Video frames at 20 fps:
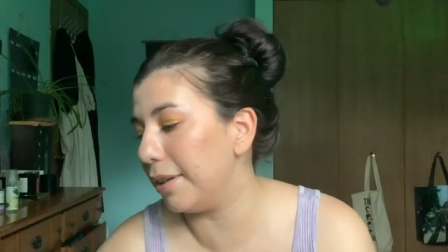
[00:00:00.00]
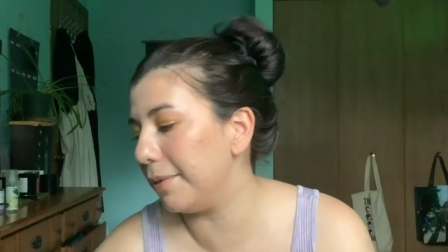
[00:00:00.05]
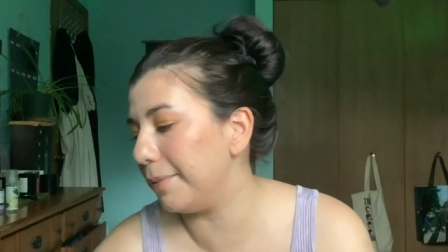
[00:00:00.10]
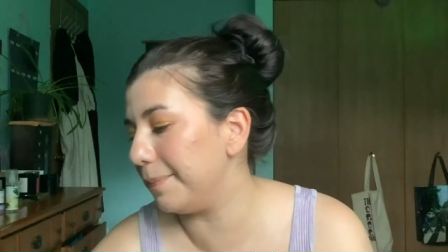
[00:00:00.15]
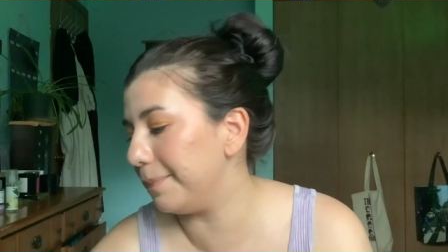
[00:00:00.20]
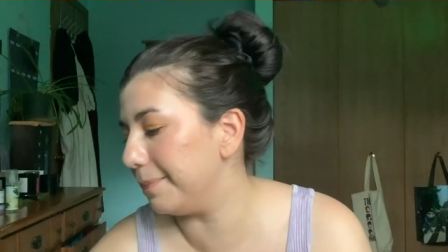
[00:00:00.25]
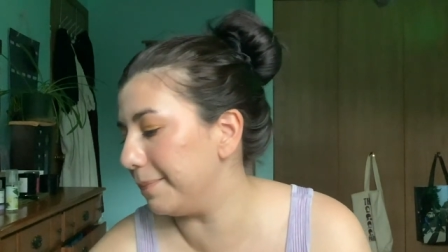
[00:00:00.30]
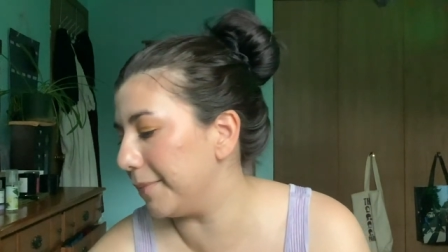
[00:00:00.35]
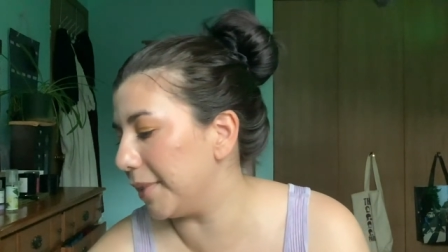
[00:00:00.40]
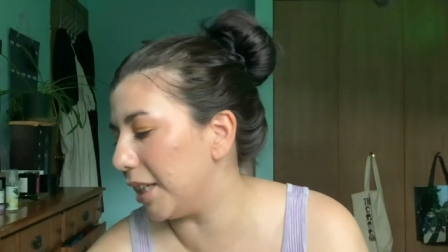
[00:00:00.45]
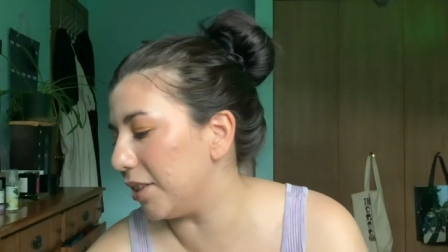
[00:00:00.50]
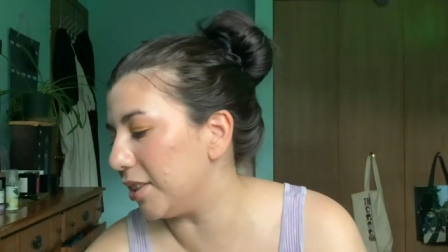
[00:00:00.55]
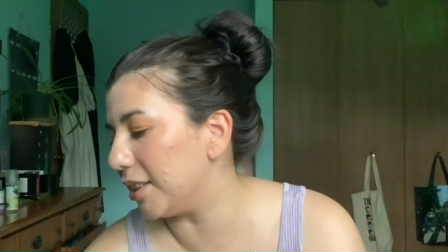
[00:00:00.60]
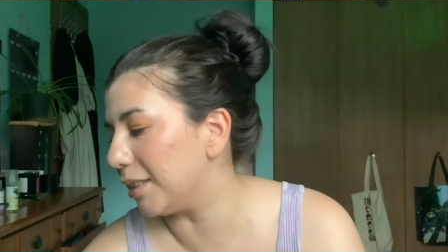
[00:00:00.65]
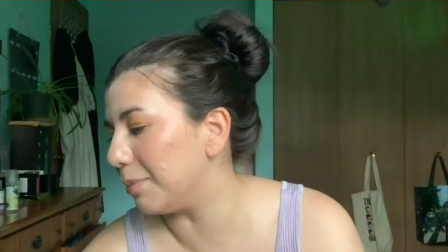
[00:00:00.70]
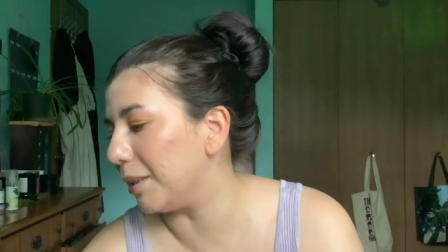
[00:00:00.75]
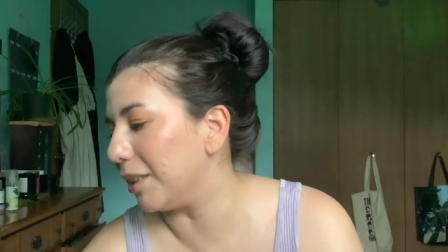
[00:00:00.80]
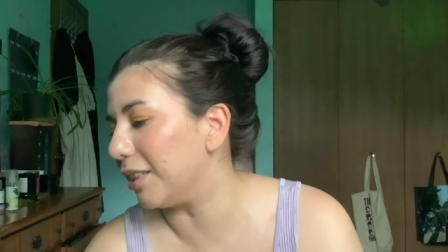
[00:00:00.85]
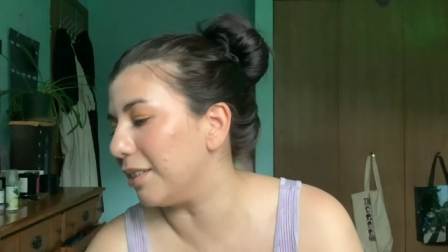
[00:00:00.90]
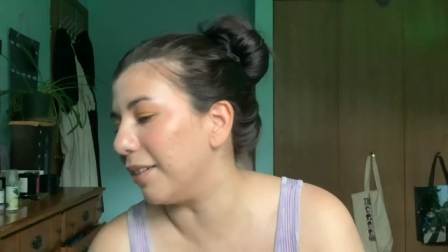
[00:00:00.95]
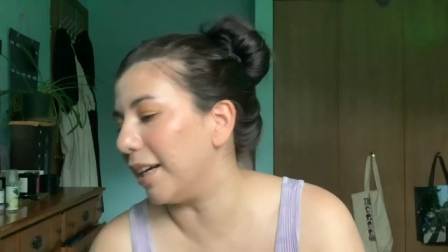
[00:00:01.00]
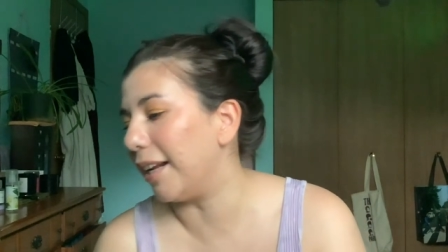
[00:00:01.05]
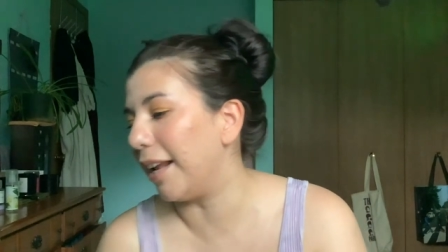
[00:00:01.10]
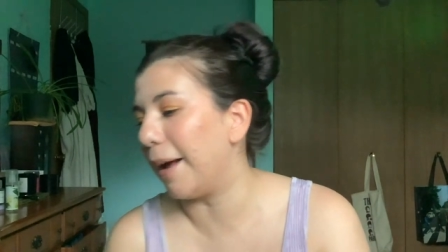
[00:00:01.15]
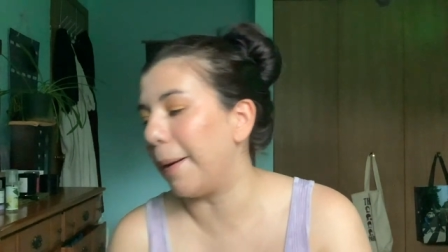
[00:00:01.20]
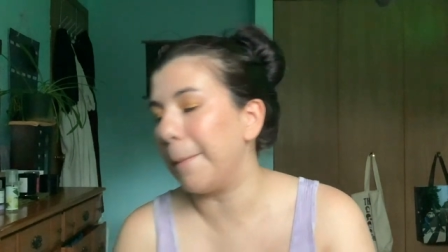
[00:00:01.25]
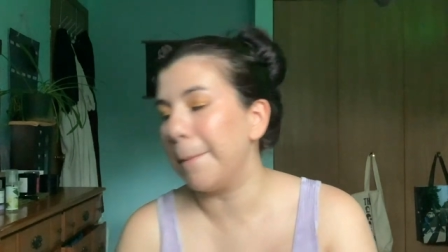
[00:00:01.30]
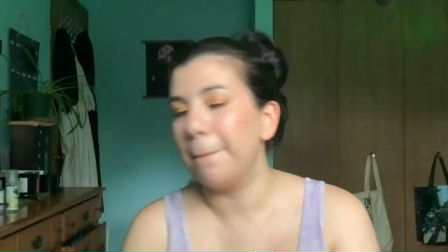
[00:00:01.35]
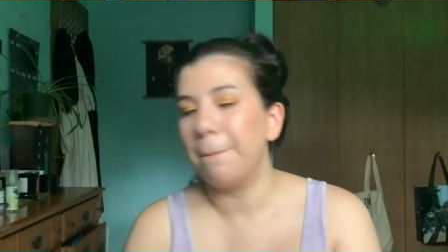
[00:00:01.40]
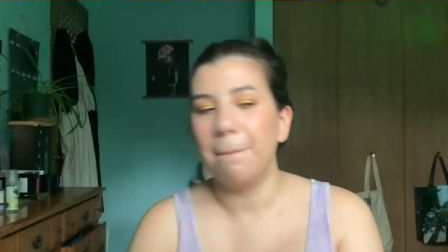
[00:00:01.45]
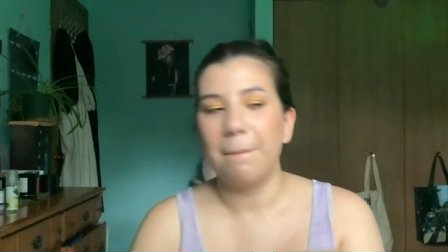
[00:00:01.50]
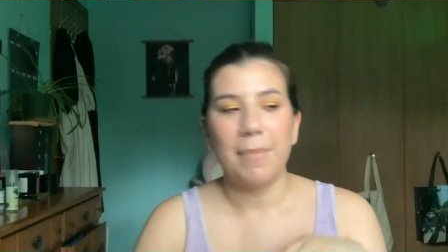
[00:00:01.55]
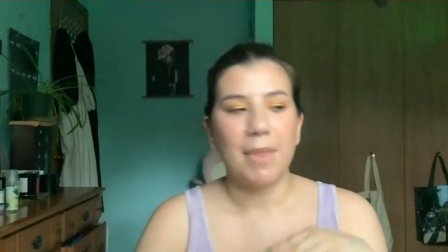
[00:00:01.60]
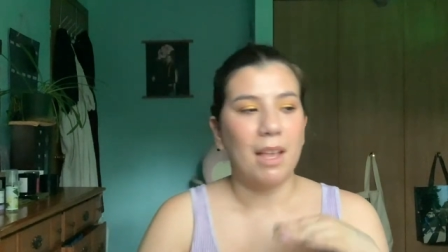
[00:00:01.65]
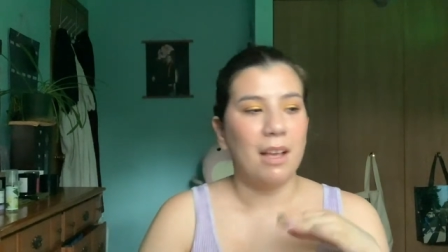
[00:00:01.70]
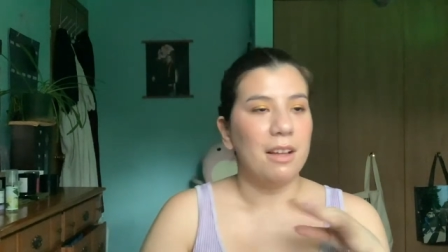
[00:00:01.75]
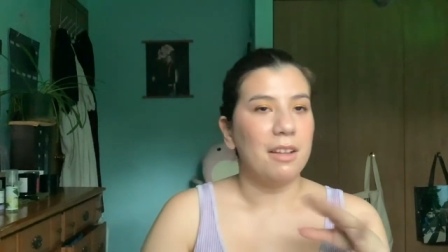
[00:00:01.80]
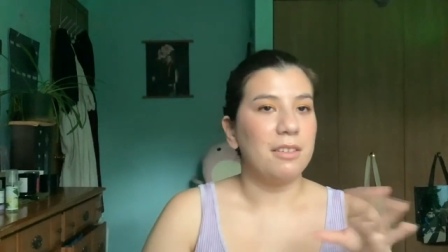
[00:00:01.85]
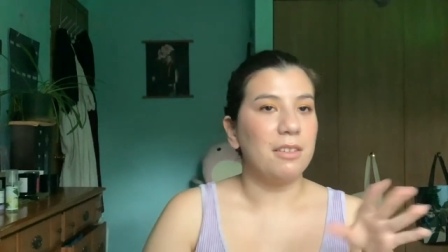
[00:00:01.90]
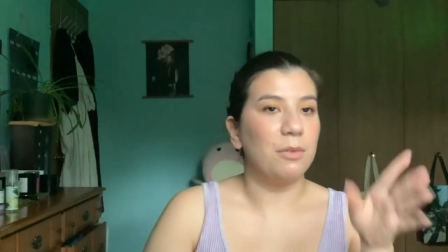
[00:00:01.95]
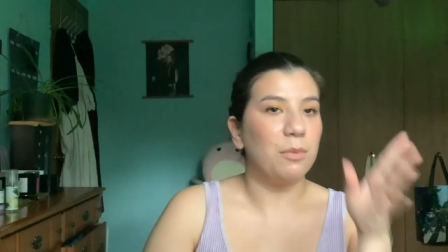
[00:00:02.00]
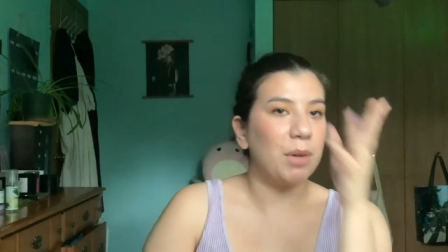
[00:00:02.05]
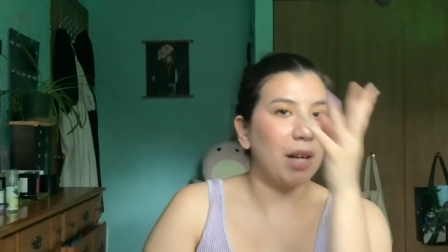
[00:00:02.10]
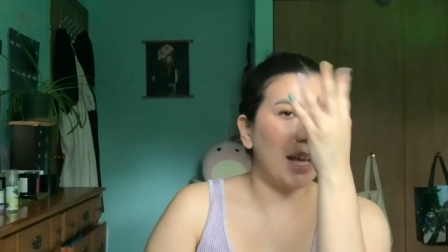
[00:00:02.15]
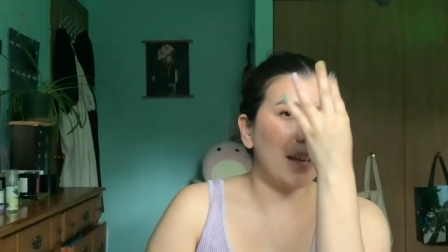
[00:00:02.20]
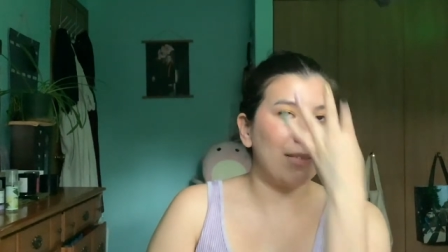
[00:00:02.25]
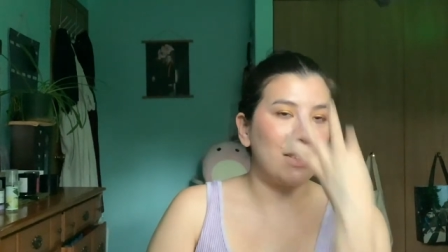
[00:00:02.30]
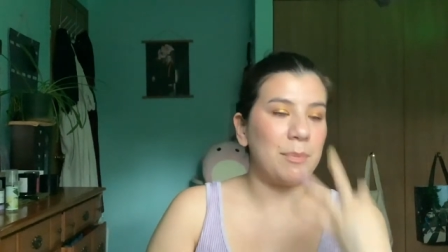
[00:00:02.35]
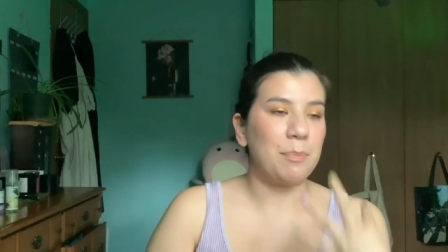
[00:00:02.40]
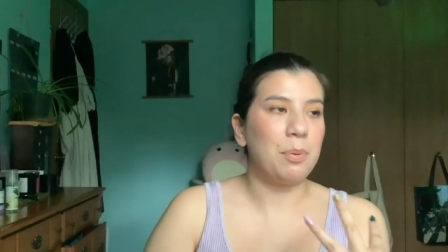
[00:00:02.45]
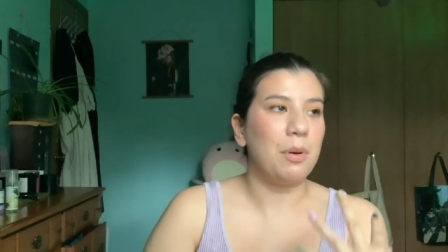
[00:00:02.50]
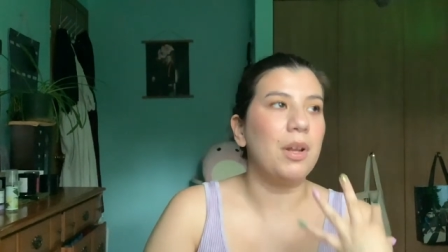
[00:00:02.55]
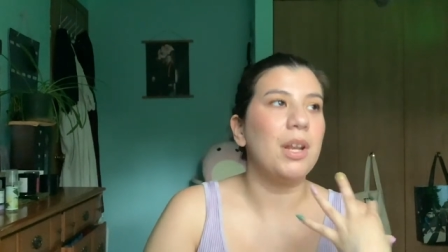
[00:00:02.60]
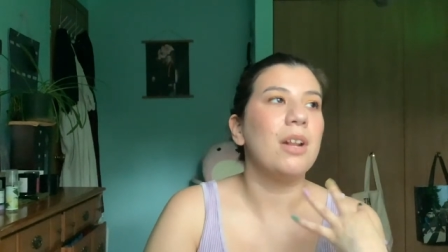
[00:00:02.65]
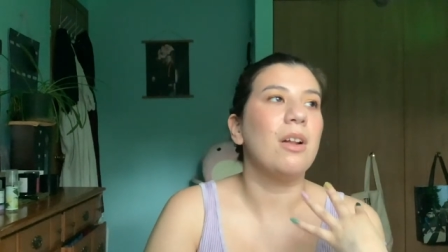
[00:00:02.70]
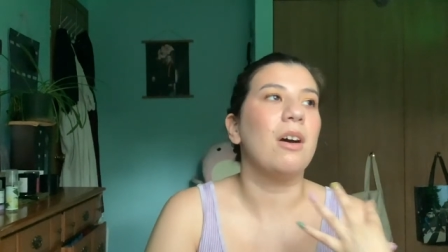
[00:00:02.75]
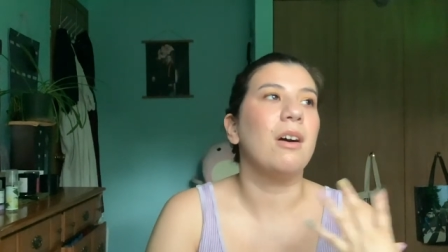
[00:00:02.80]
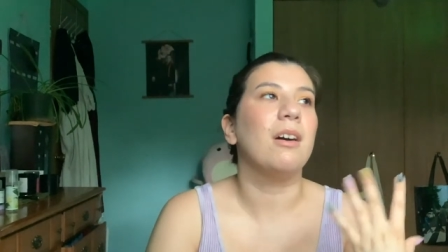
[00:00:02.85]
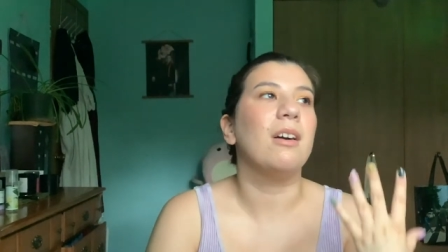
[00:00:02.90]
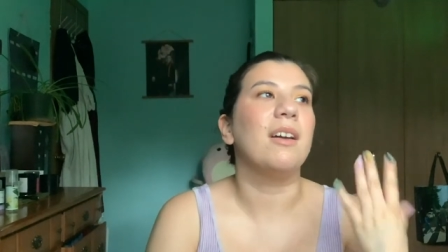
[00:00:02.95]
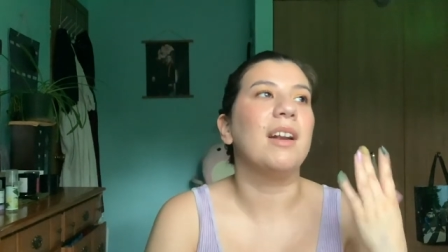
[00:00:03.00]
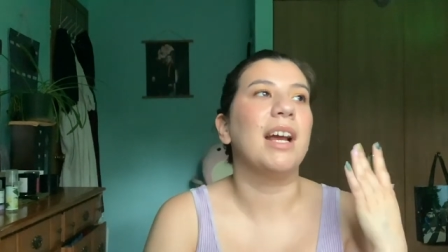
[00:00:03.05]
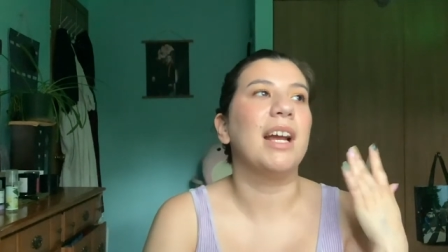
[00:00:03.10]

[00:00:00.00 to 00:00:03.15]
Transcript: Mm, I just smelled it right now. So when I have to put it on,